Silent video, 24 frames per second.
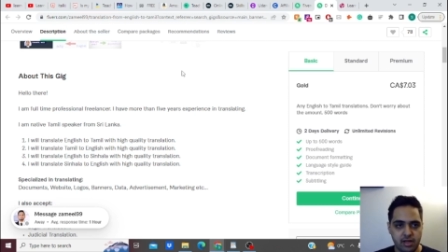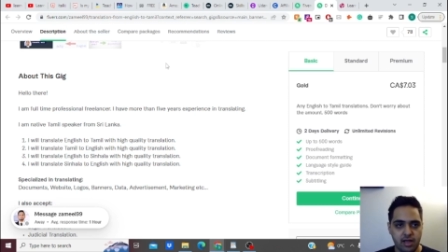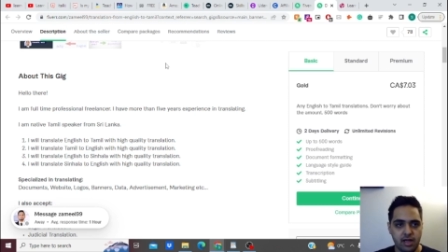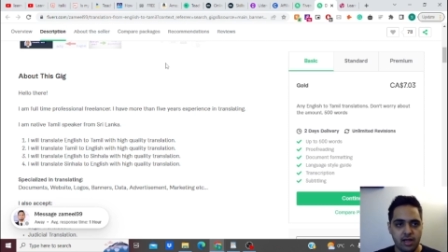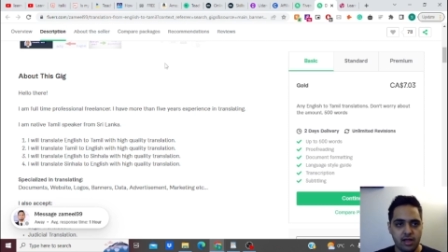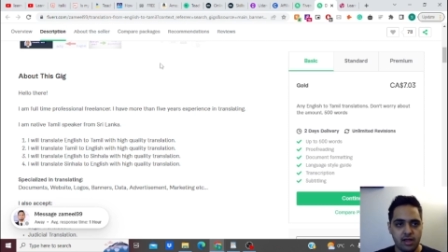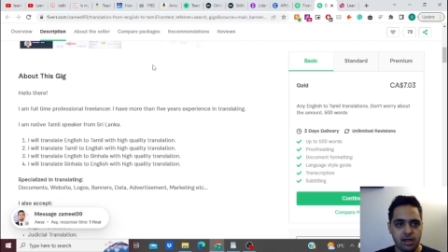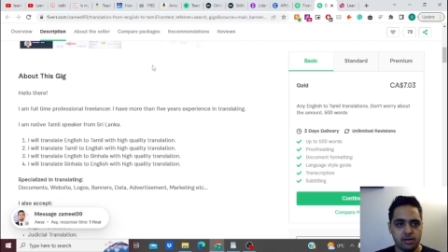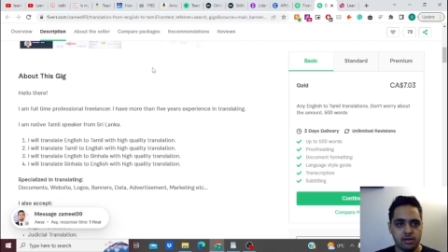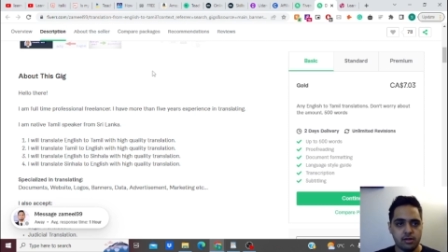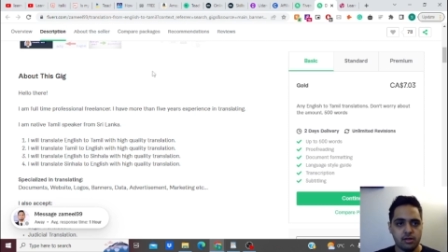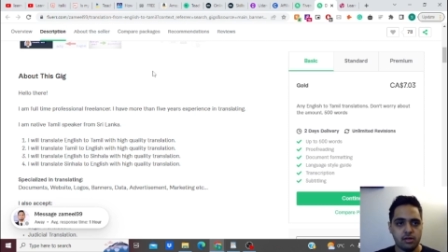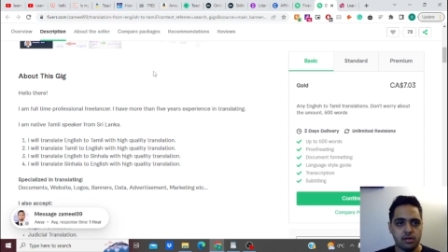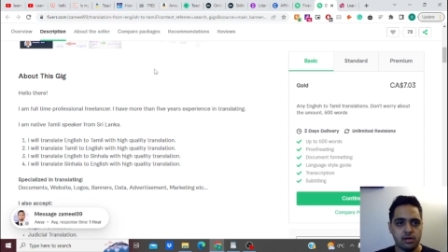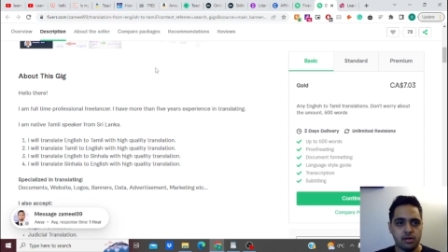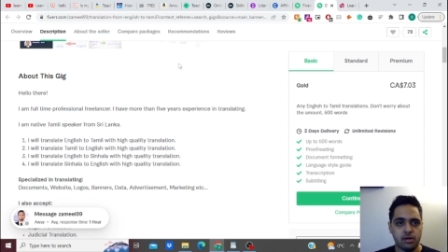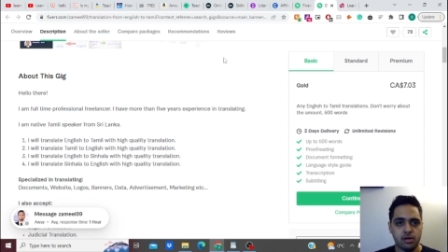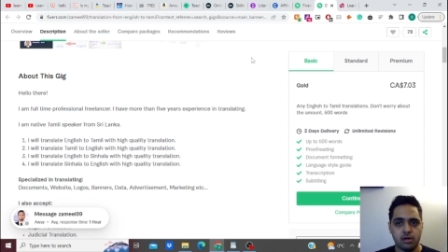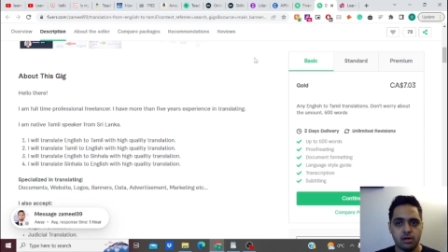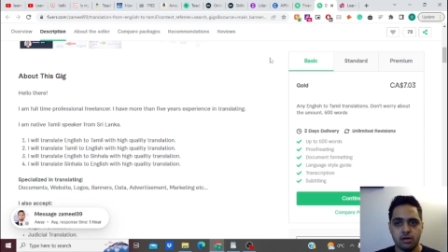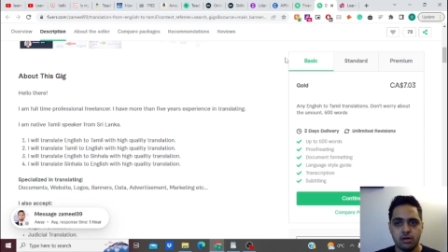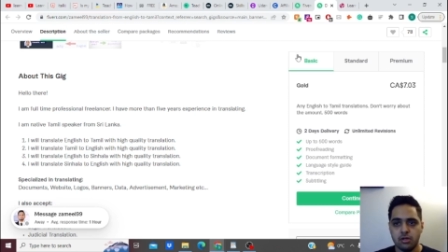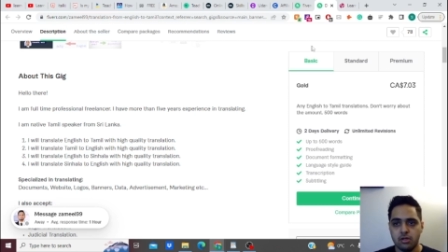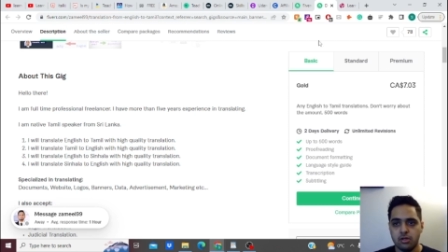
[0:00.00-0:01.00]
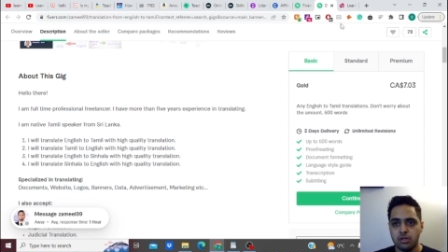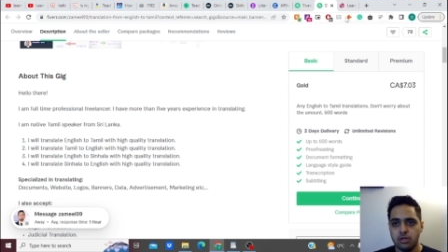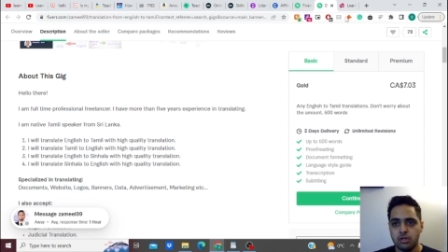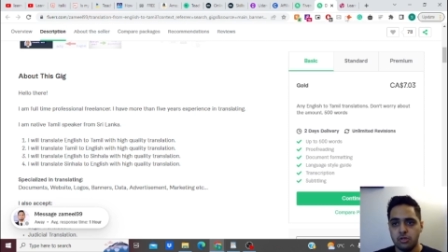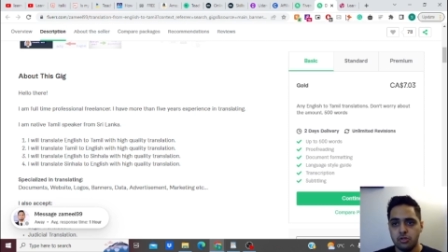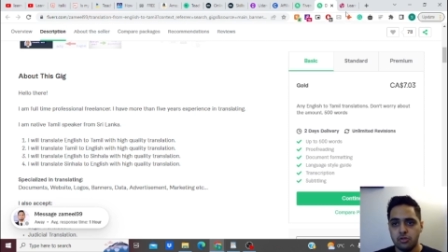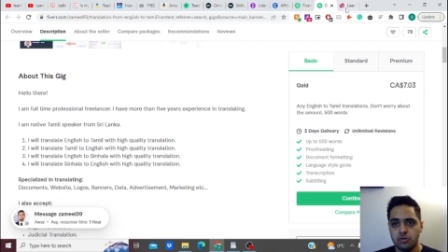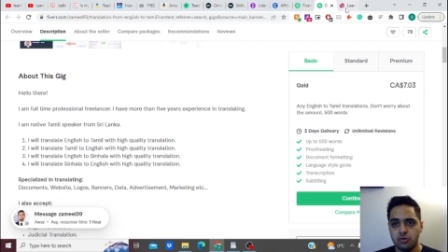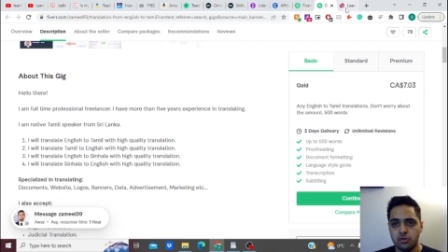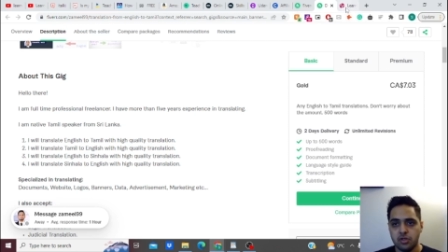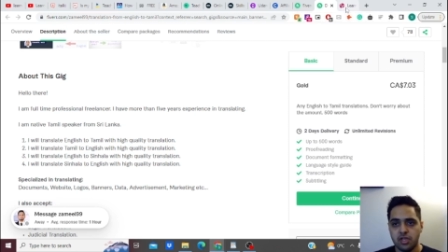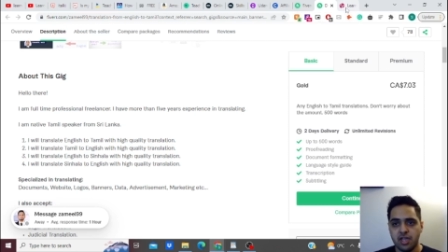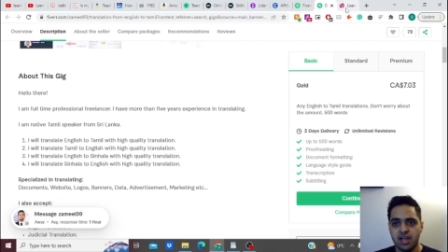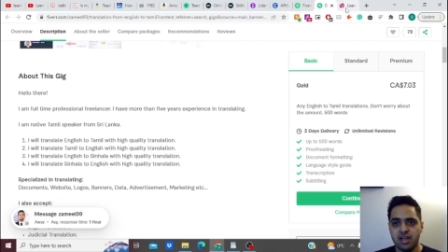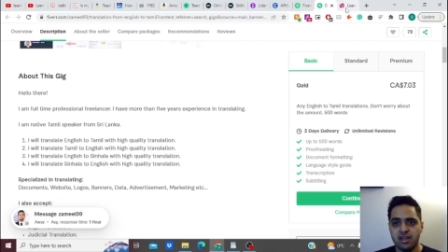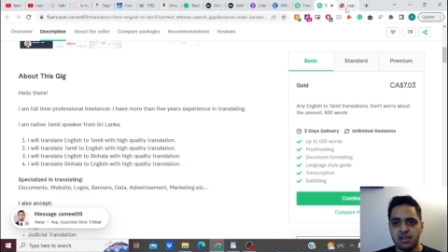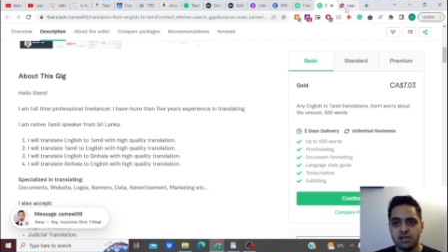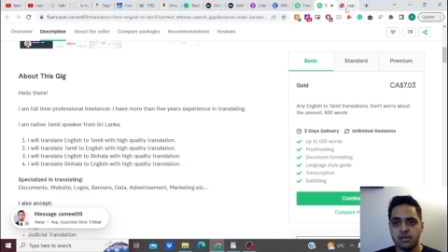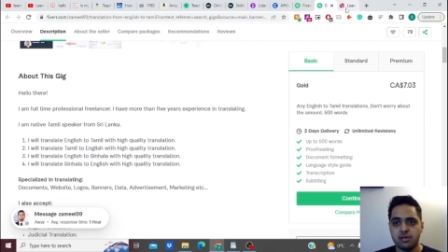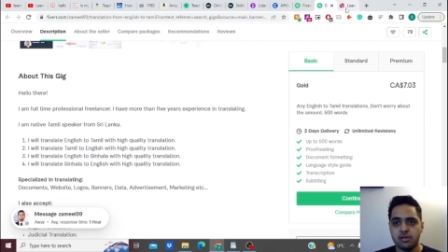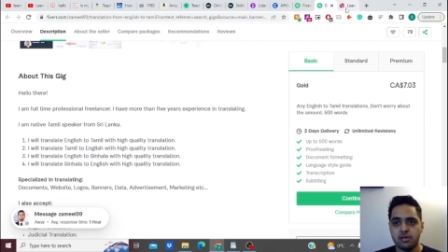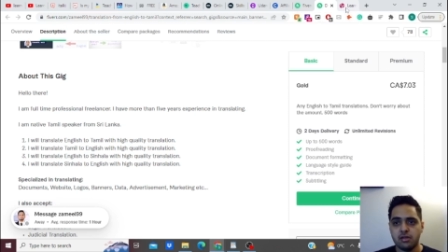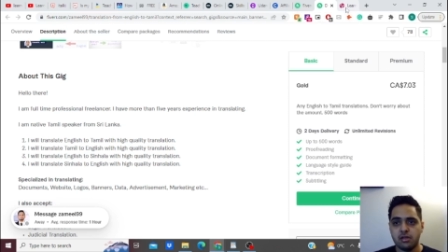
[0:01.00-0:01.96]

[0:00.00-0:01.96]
and you can